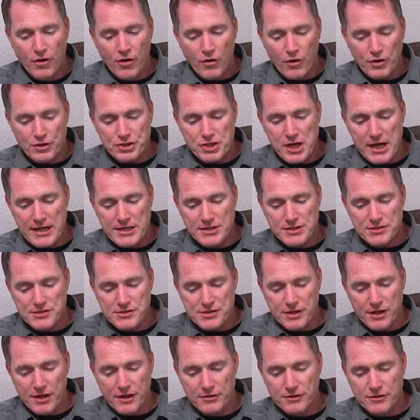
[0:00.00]
or changes
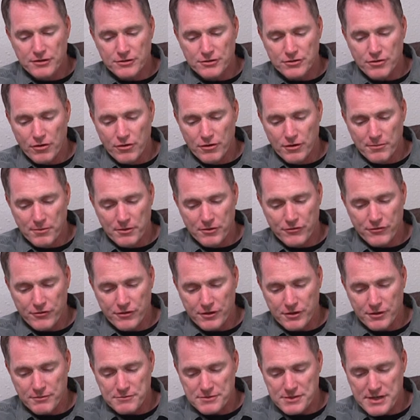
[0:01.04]
in uncontrollable
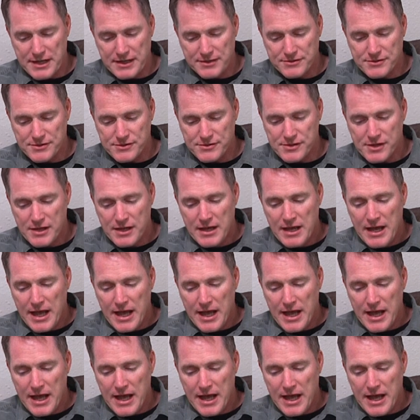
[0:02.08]
circumstances.